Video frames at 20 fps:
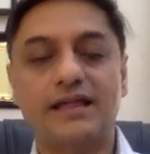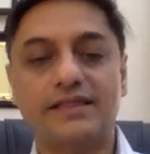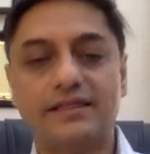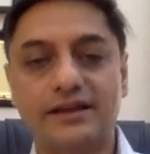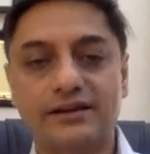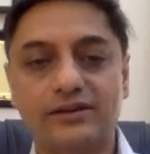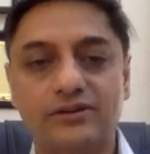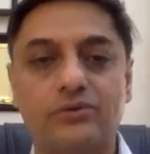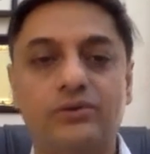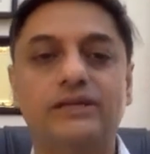
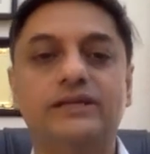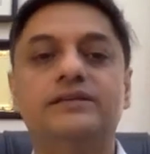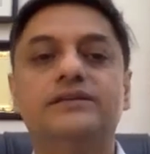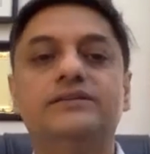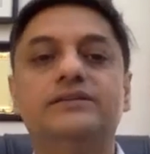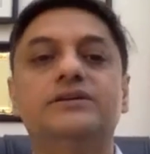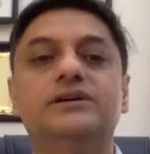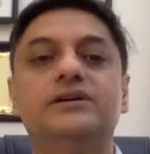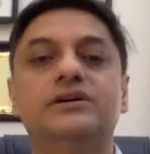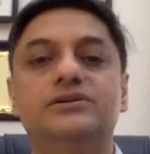and then
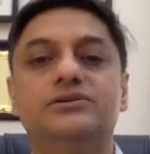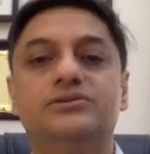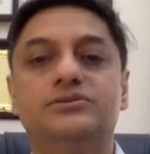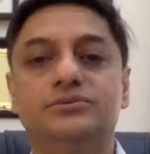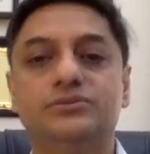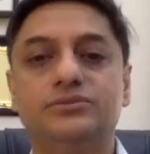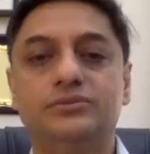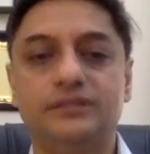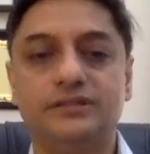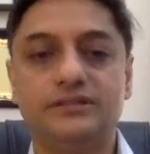going
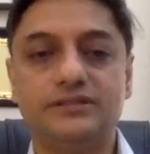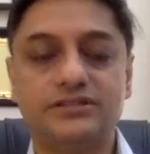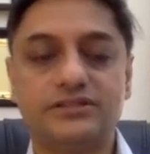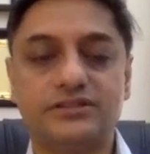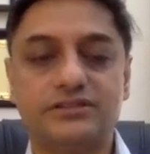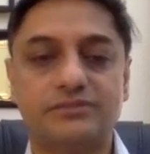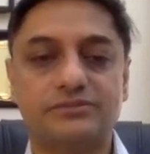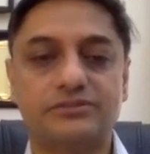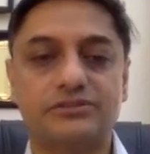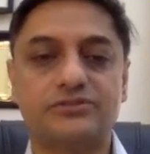into the
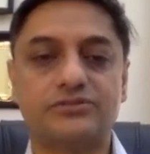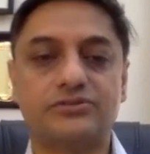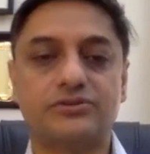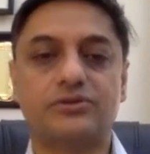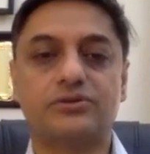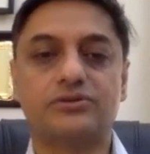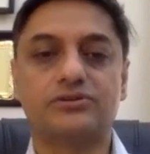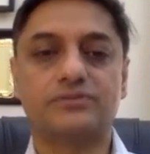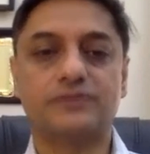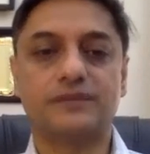disruptions
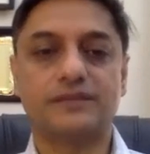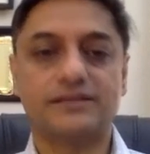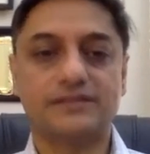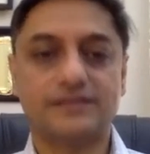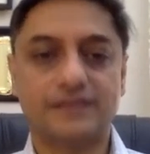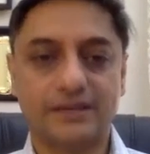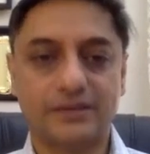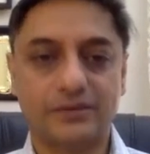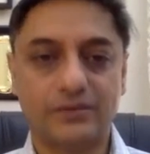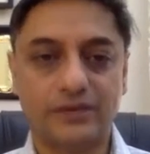caused by the
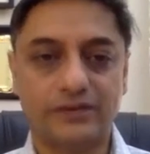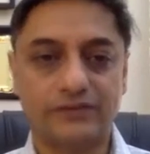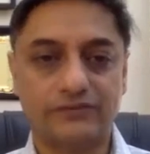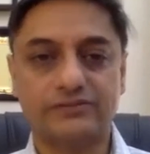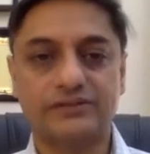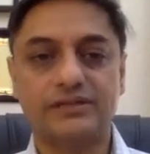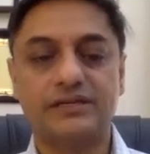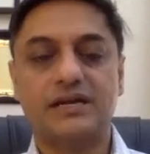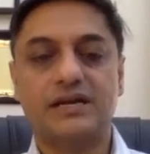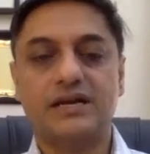second wave.